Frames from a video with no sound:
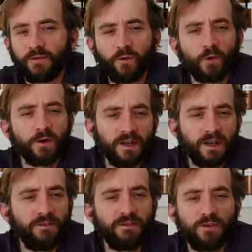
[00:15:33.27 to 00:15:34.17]
afford
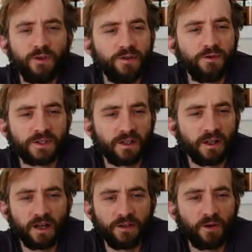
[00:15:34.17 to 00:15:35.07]
it. And even if you don't use it a
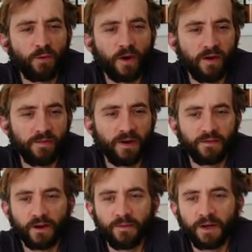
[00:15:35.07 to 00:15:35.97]
lot, you don't worry
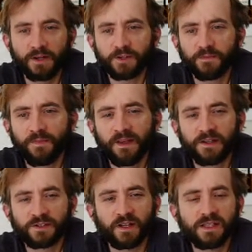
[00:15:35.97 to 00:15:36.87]
about it very much.
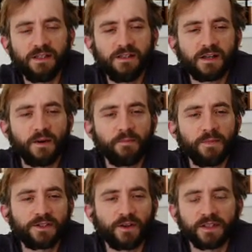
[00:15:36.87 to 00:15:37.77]
So I see
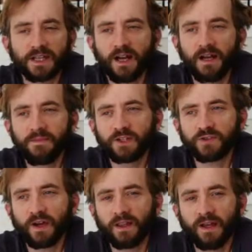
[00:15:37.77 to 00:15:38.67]
companies all the time that
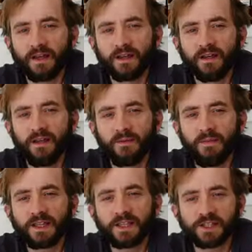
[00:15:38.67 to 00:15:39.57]
try to like
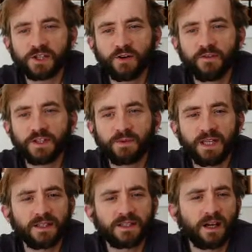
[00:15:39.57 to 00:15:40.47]
make this a service,
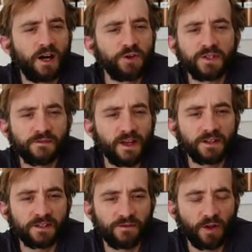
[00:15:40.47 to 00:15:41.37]
but then it's like hundreds of
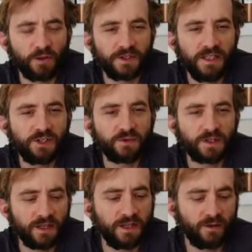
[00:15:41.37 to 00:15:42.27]
thousands of dollars each,
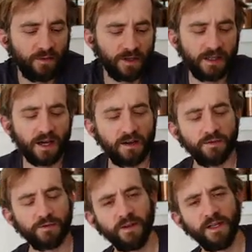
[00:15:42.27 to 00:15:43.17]
which I think really
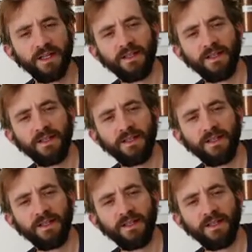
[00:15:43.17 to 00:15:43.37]
kind of